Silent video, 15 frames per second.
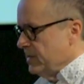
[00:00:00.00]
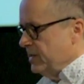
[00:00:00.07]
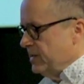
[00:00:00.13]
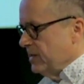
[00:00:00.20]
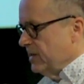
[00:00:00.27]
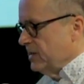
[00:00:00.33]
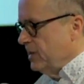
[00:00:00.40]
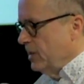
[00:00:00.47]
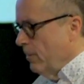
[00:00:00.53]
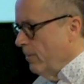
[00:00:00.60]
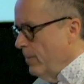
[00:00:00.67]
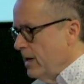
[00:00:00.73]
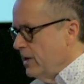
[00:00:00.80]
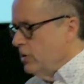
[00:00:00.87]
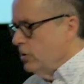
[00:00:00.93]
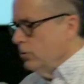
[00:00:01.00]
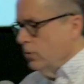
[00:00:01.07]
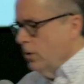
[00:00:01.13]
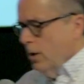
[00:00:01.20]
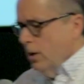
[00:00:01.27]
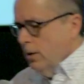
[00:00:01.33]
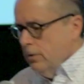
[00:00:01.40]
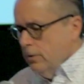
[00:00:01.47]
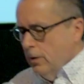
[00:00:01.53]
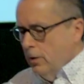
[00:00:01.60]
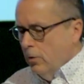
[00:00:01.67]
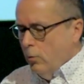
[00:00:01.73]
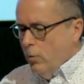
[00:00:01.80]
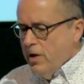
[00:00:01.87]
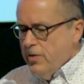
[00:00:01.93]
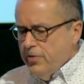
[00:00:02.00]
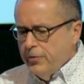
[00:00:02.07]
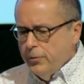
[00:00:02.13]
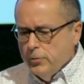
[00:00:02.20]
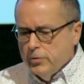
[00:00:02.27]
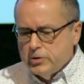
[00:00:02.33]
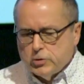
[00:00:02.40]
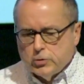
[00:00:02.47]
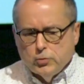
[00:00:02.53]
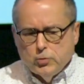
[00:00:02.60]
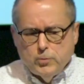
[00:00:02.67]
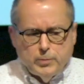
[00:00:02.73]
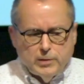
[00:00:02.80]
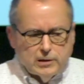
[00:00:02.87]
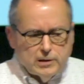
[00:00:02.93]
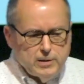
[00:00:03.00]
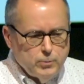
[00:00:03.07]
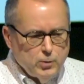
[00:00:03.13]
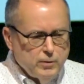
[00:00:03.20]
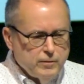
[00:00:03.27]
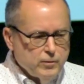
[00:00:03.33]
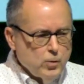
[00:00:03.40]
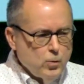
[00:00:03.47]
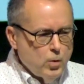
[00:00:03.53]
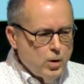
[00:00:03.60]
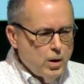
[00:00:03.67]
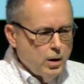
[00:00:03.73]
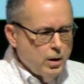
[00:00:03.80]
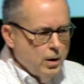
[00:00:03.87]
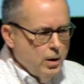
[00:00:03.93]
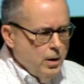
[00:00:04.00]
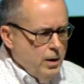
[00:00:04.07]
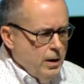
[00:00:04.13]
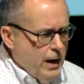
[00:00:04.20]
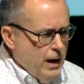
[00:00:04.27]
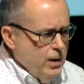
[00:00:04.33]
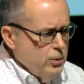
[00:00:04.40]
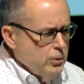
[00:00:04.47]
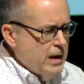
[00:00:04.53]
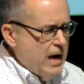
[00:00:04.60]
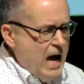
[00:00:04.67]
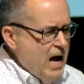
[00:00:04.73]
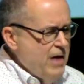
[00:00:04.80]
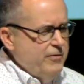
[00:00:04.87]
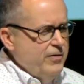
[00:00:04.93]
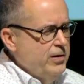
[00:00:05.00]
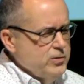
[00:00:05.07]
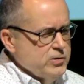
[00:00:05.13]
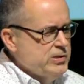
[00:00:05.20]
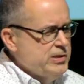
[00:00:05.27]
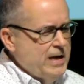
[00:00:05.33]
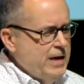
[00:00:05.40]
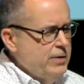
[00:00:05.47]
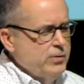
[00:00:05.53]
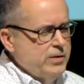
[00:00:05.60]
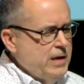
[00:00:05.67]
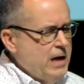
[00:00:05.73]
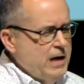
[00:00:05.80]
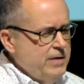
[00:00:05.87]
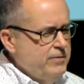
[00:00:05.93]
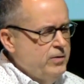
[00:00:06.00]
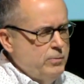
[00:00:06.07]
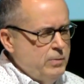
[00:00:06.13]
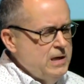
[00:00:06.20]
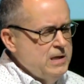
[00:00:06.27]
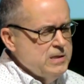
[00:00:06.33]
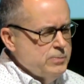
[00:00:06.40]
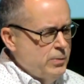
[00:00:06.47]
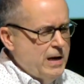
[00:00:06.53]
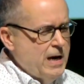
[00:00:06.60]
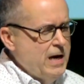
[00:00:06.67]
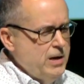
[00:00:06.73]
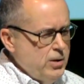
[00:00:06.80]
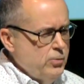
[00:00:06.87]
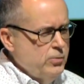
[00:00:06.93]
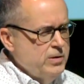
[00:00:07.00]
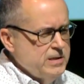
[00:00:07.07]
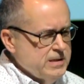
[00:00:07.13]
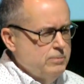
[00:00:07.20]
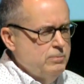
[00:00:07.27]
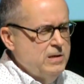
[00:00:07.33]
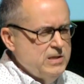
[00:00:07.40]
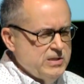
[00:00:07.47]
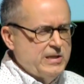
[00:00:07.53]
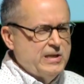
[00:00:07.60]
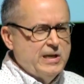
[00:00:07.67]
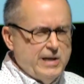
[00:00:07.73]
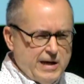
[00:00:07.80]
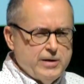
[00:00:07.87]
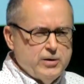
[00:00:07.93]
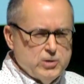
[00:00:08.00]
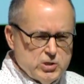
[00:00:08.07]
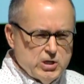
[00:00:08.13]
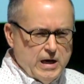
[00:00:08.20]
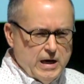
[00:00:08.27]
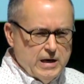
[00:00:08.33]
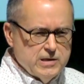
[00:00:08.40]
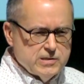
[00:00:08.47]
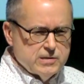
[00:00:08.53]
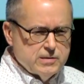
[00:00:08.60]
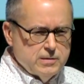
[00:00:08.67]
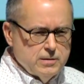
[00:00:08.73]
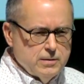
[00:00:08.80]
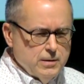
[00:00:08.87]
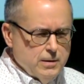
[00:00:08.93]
He says, he'll make you, run through a troop and leap over a wall. I only half understand what that even means, but I know this. It means you get energized.